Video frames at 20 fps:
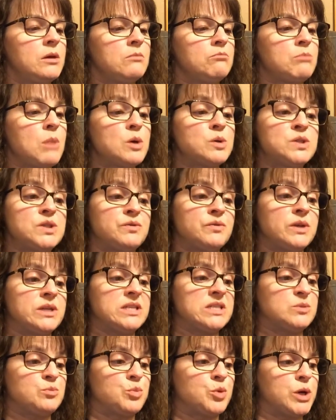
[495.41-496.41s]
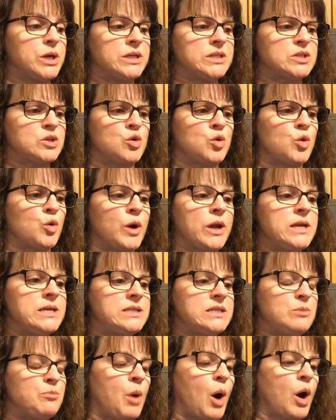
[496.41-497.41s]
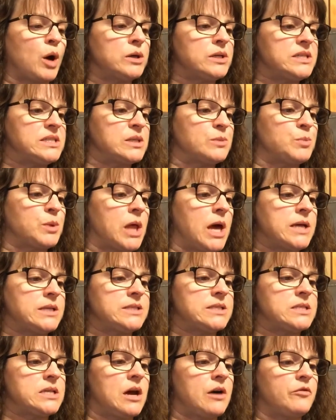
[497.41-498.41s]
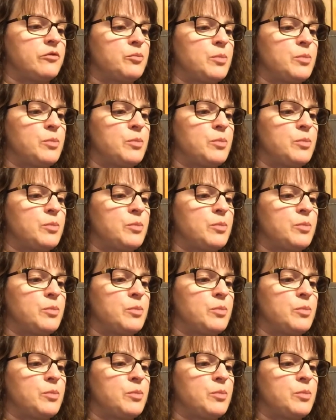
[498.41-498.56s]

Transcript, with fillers: Most of it is Briggs' crazy party supply stuff,